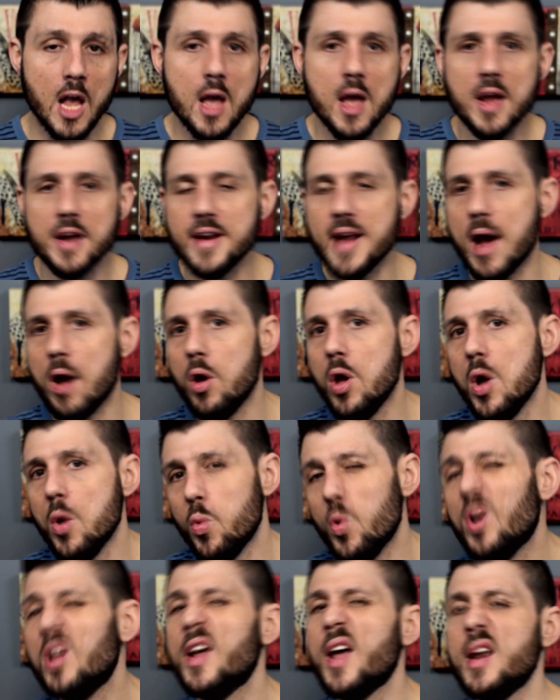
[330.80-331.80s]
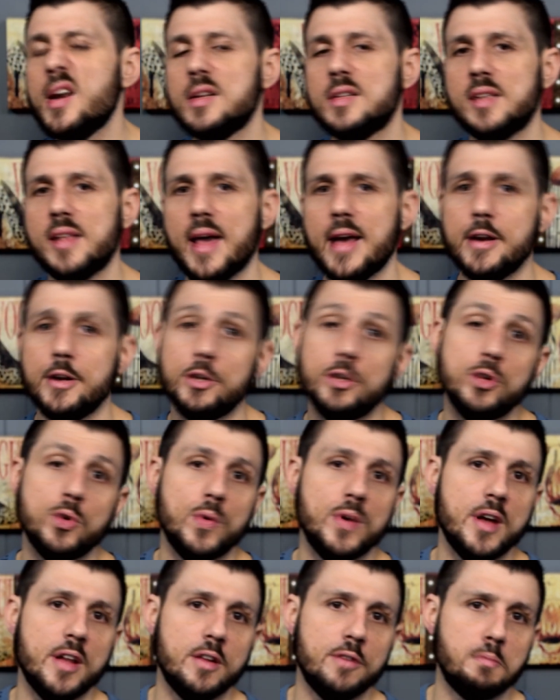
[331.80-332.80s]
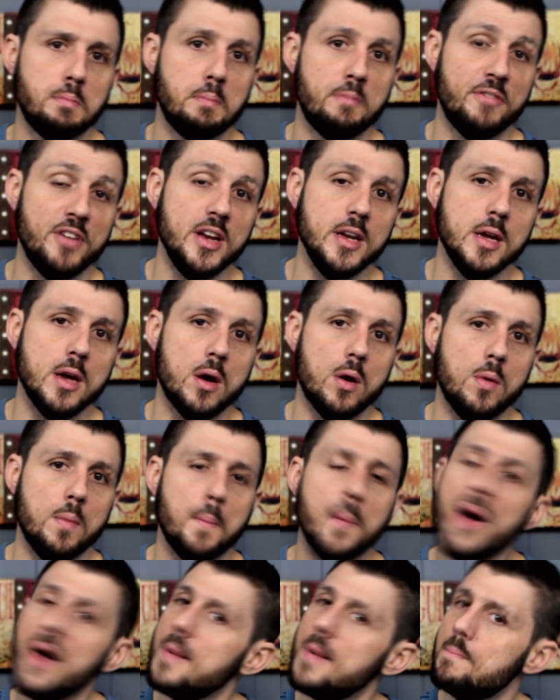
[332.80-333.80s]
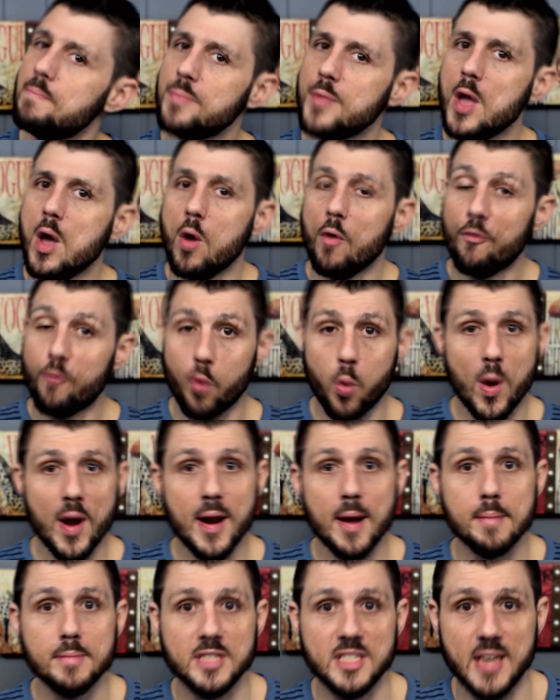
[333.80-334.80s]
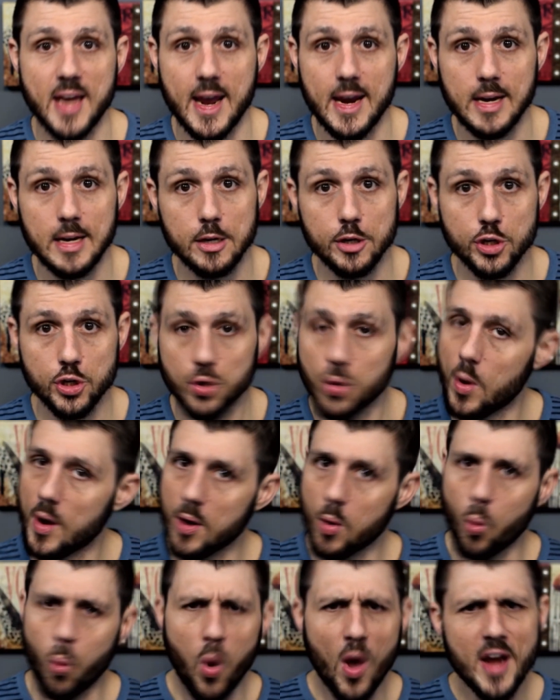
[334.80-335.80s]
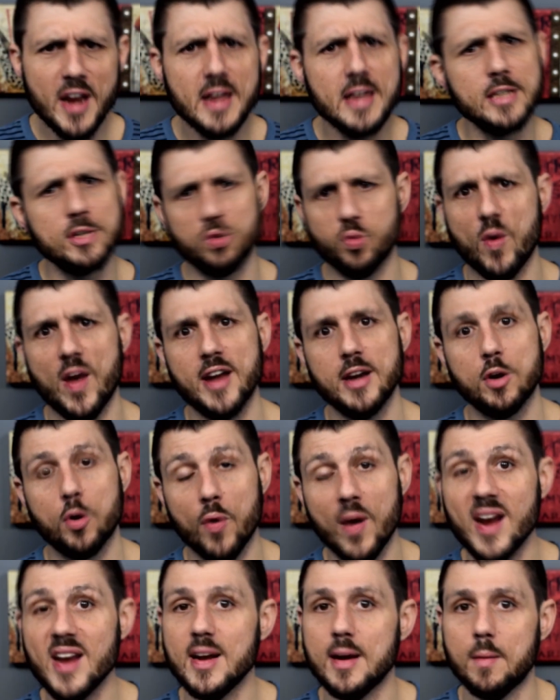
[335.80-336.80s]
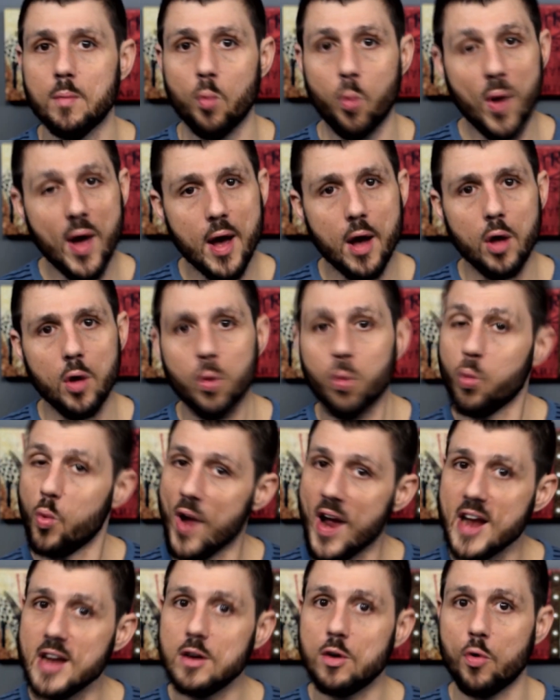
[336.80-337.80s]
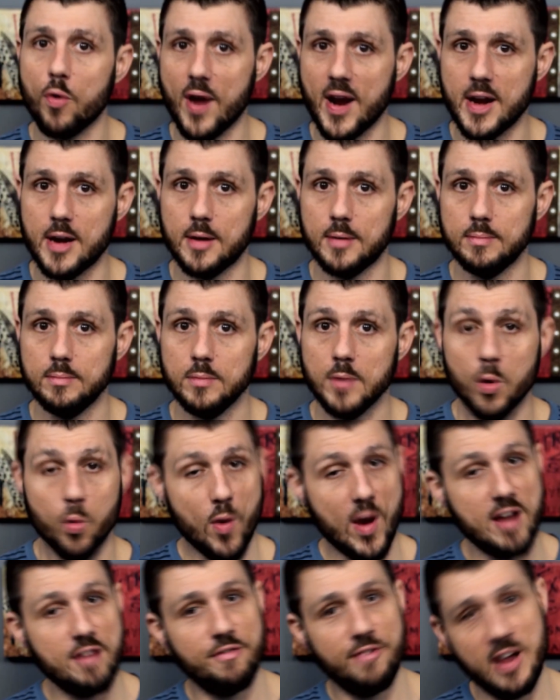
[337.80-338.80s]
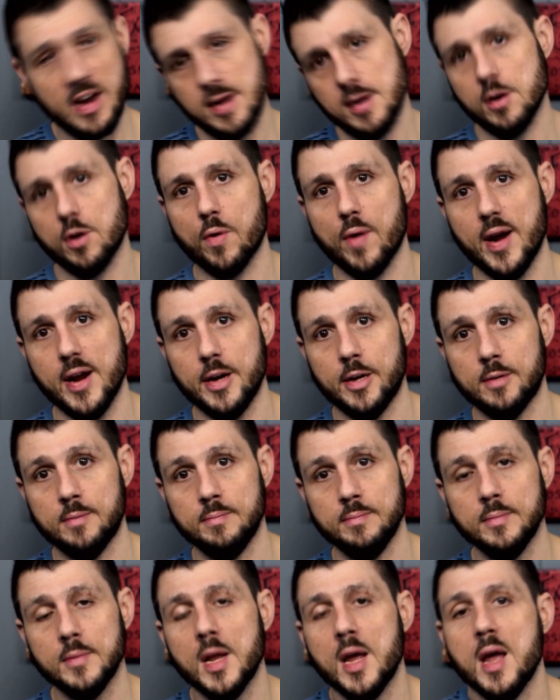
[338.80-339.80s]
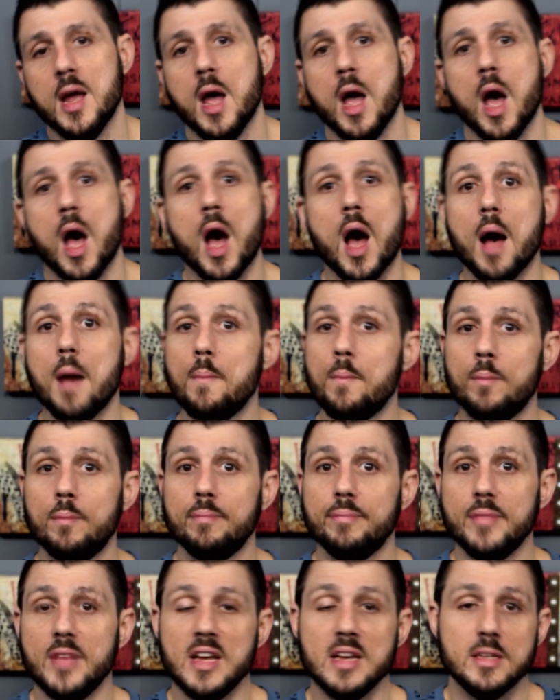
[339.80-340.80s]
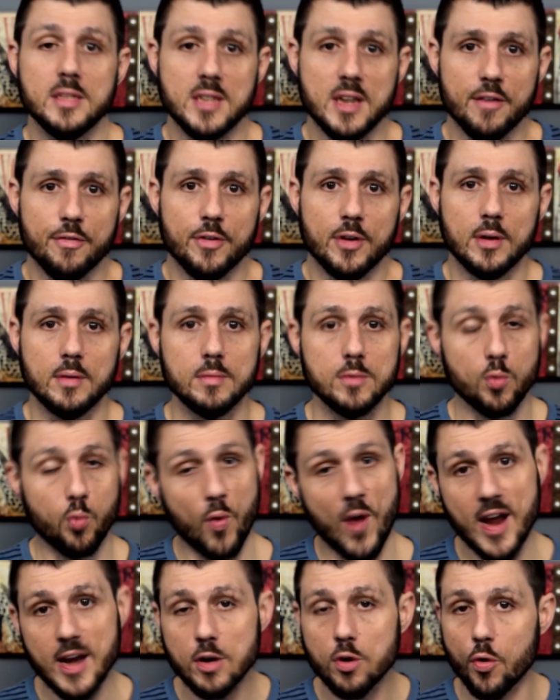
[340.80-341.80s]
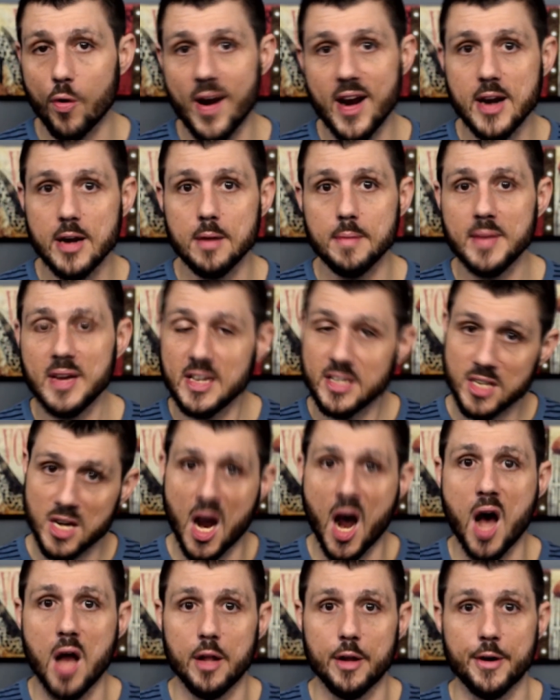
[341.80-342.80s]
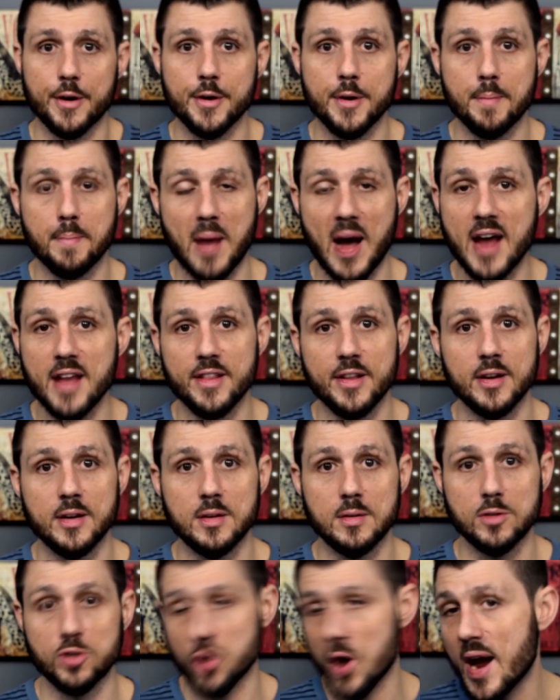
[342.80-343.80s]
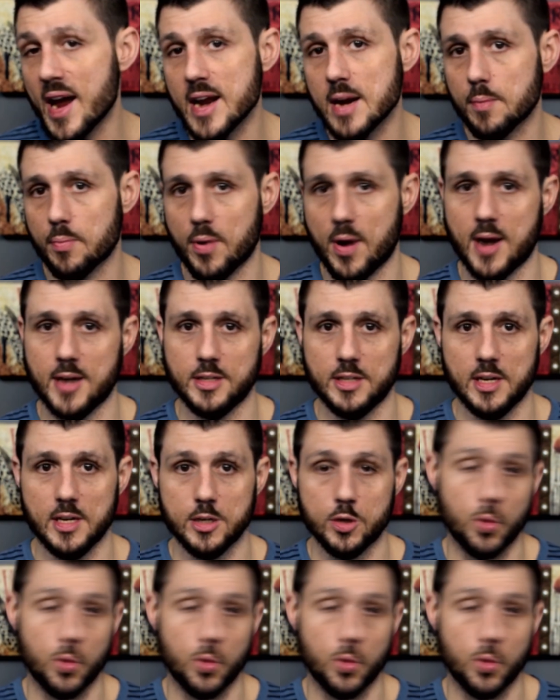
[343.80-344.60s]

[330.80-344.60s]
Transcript: Now, we'll get into that into another video, but for what I'm saying in short, what is red kratom? Well, red kratom, red vein kratom, is different. Red kratom is colored by the drying process.